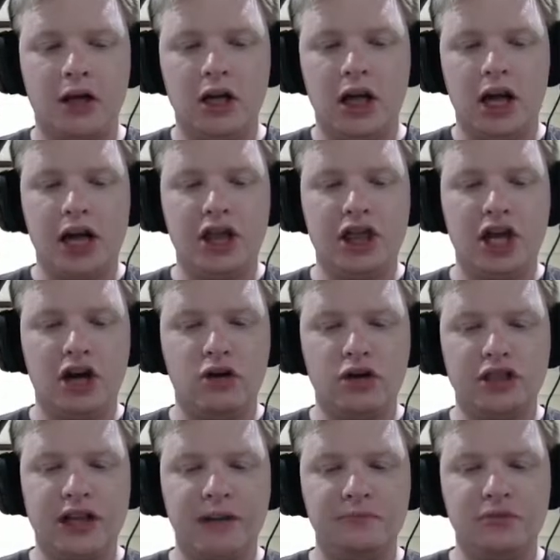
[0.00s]
In their
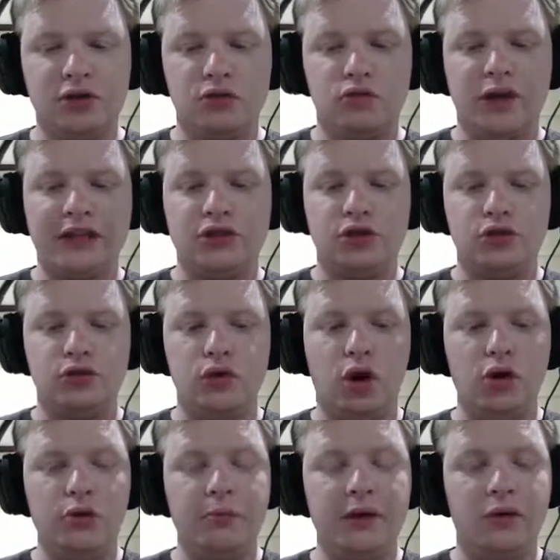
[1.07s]
attempt to rescue
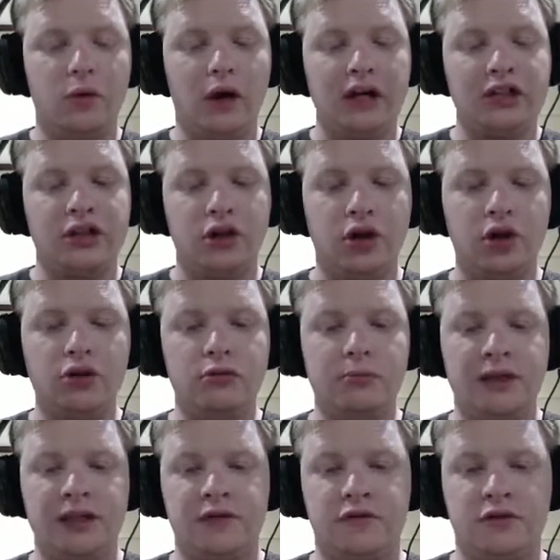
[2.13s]
Obi-Wan
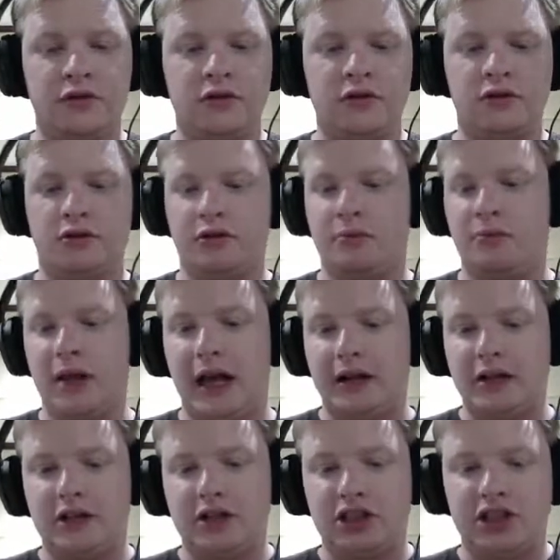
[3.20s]
Kenobi from the
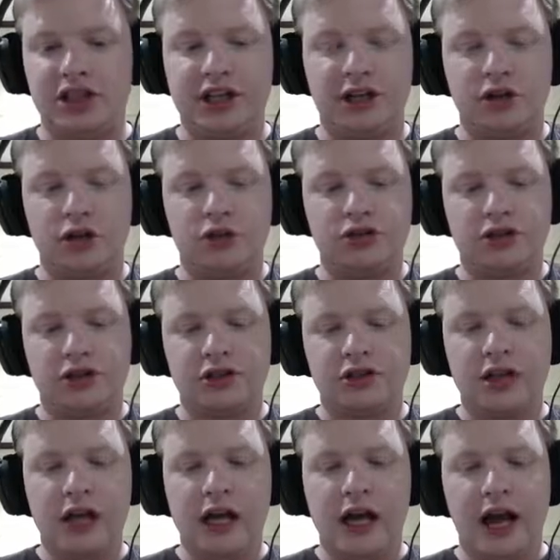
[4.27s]
planet
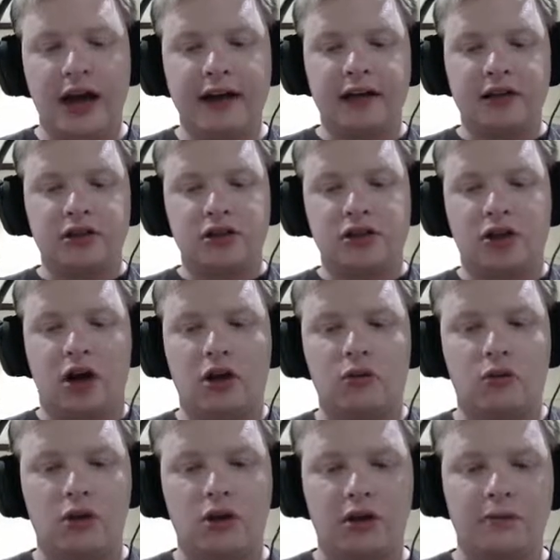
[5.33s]
Geonosis, Anakin
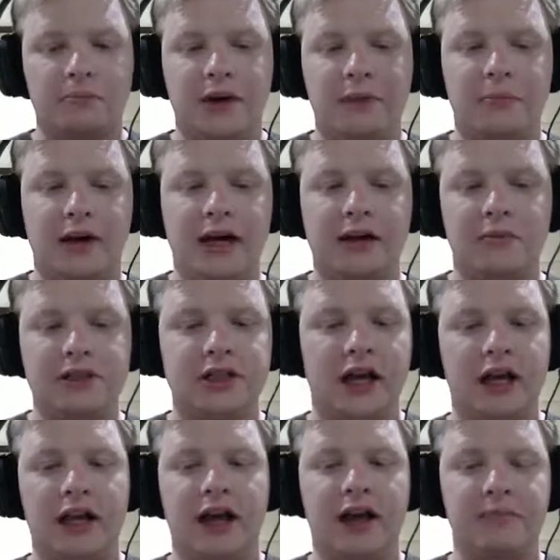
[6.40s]
Skywalker and Padme
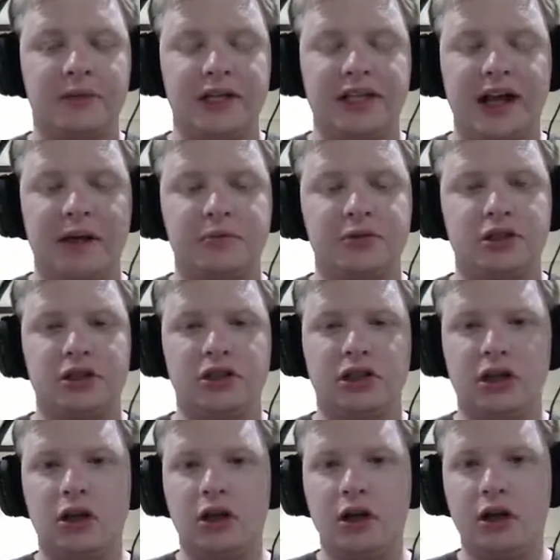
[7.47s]
Amidala have been captured
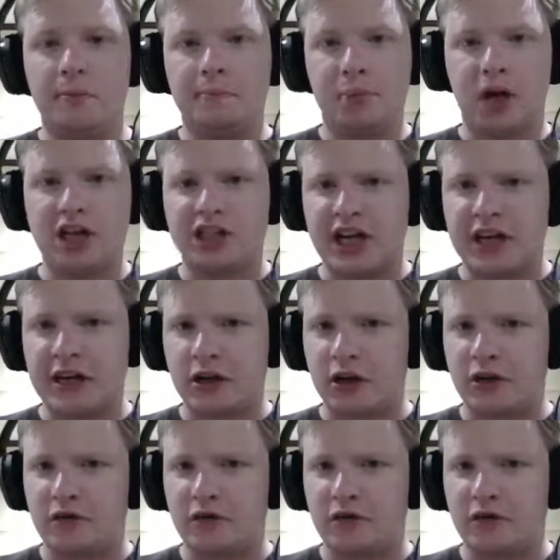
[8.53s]
by Jango